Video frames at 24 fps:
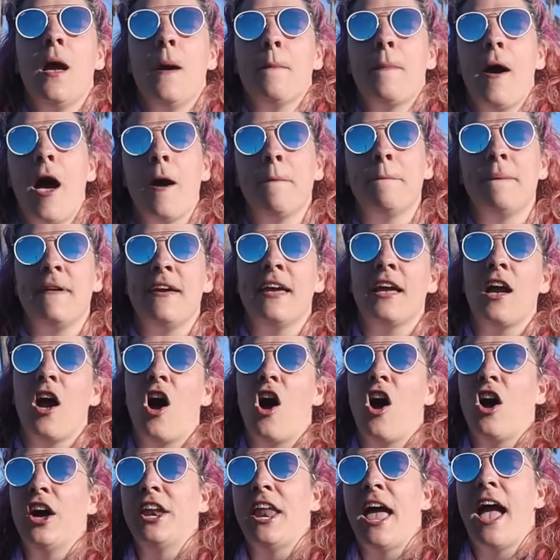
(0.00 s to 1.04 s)
pumping
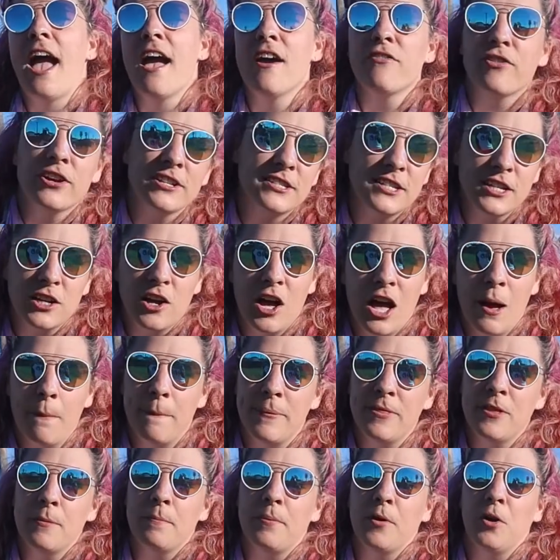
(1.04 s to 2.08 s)
on every single
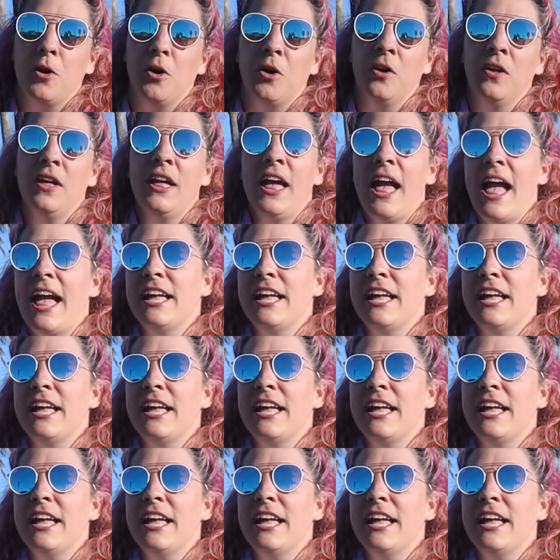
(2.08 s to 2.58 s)
hump in the bowl